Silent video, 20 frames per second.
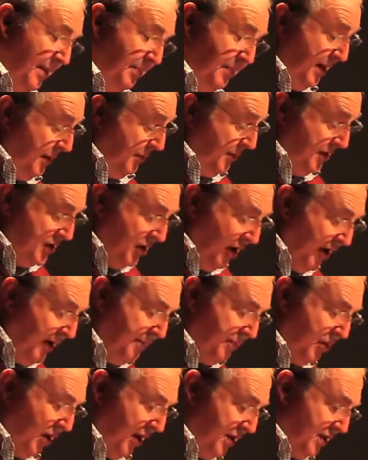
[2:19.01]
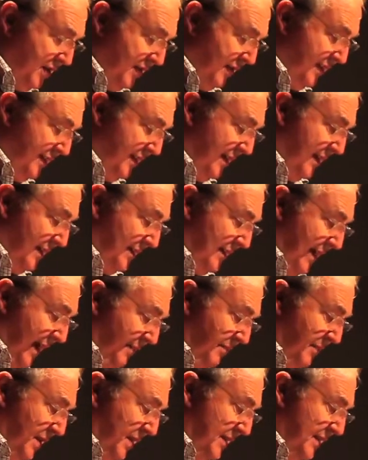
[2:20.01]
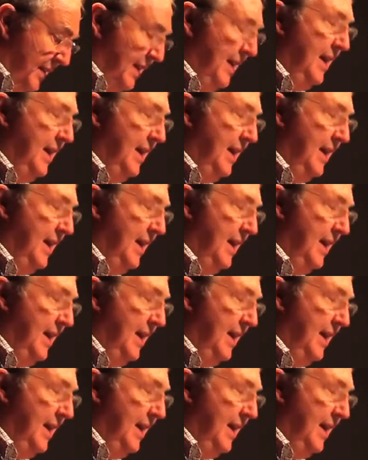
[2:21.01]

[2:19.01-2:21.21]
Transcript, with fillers: but it was not a branch of the city's government.